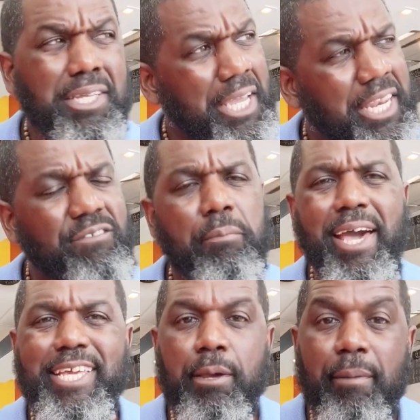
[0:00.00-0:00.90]
and
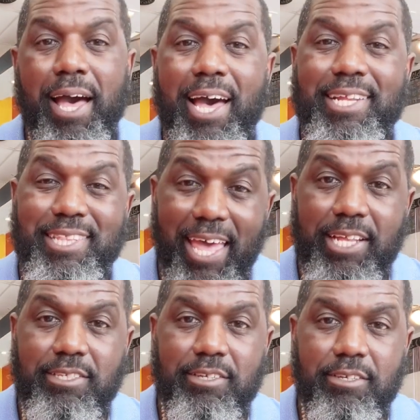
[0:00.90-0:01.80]
everybody get behind
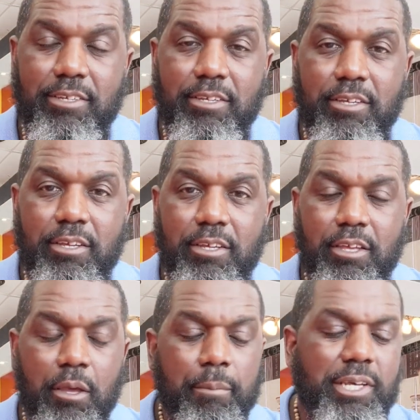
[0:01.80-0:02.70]
that
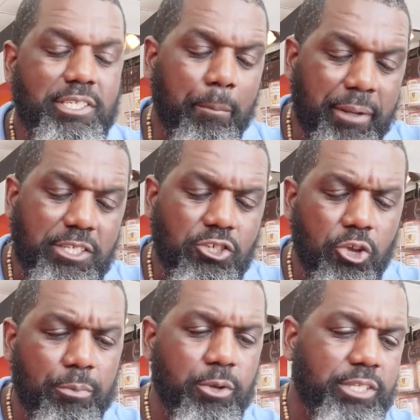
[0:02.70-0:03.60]
because the business
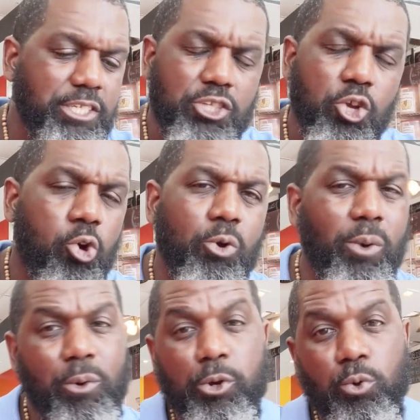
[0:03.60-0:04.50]
community is the only
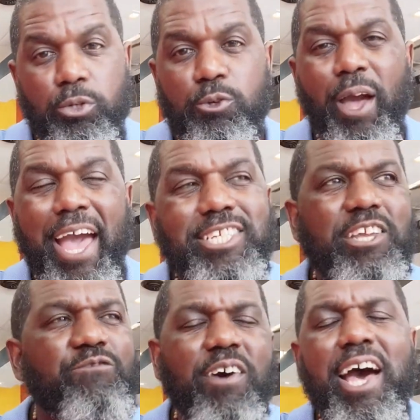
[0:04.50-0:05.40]
way we're going to
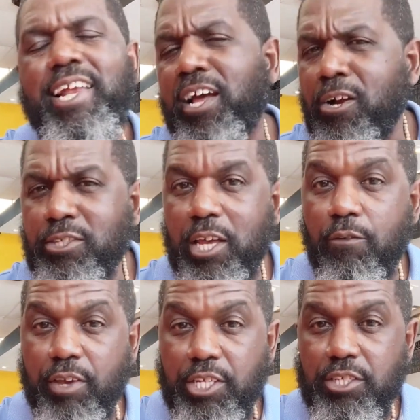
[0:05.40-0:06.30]
actually find our
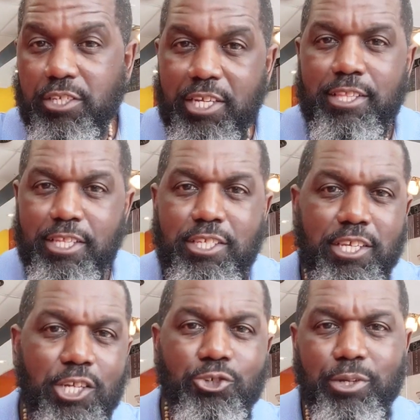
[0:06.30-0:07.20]
salvation in this
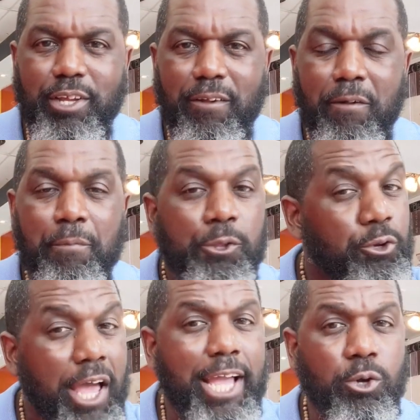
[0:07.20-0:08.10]
country.
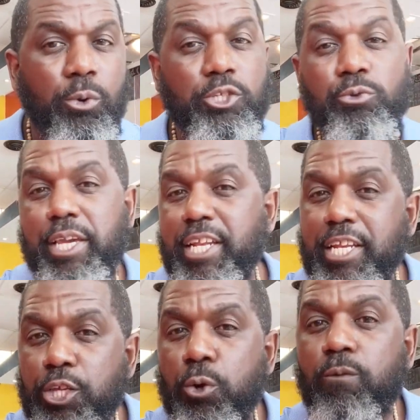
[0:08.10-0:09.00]
You're not going to get
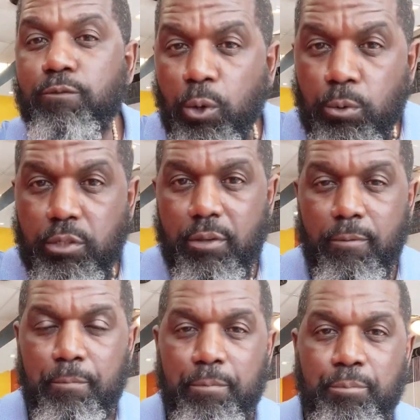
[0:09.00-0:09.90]
it in your vote.
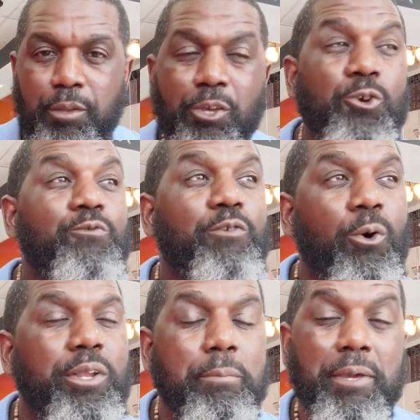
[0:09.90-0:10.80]
You
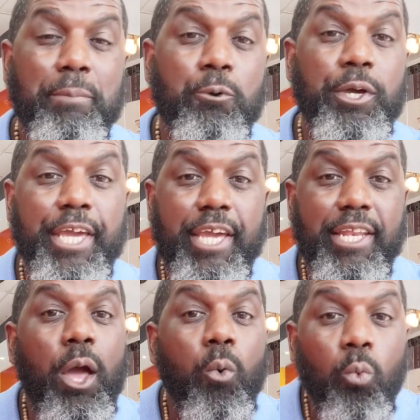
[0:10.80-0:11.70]
voted people
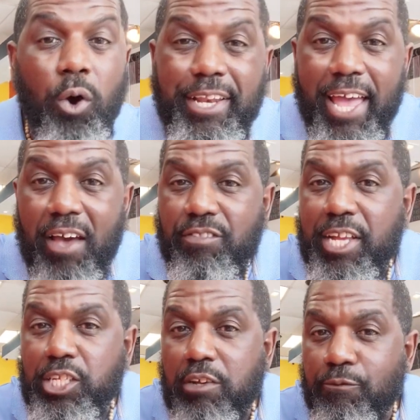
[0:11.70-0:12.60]
in. What have
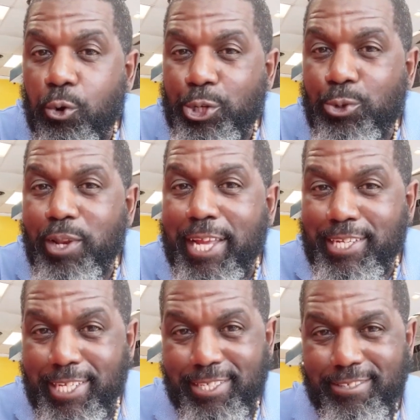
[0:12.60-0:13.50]
they done for you
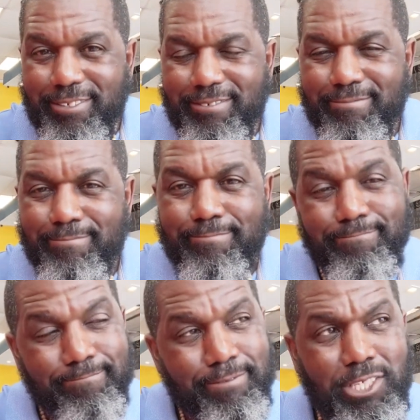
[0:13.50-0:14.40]
lately?
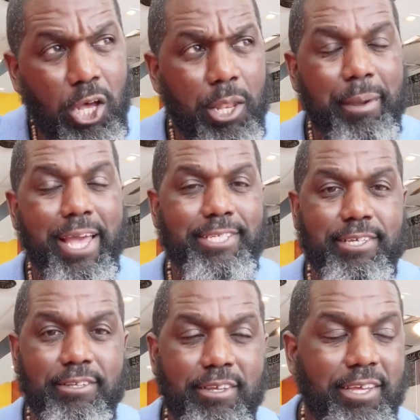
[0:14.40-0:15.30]
That's all I'm asking.